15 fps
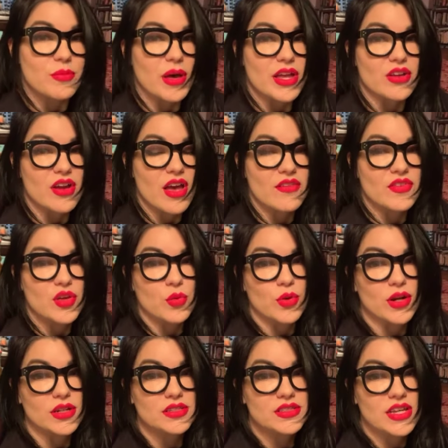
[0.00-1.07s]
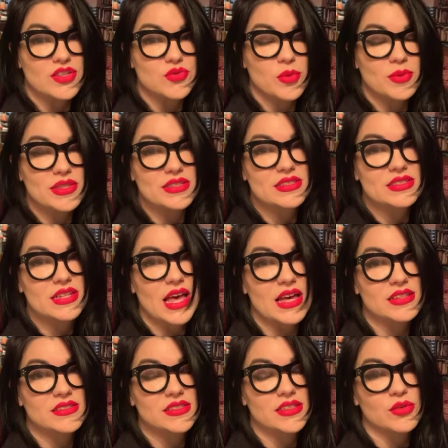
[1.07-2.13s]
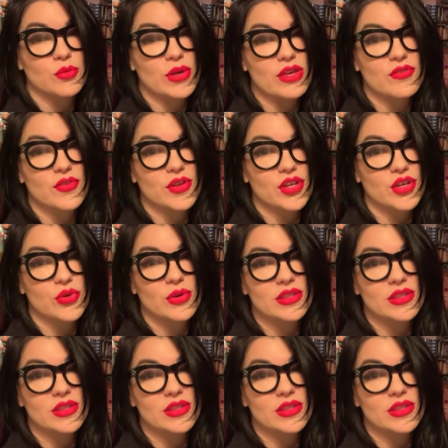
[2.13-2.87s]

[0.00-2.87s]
by your heavy work schedule, but this is an excellent week for you.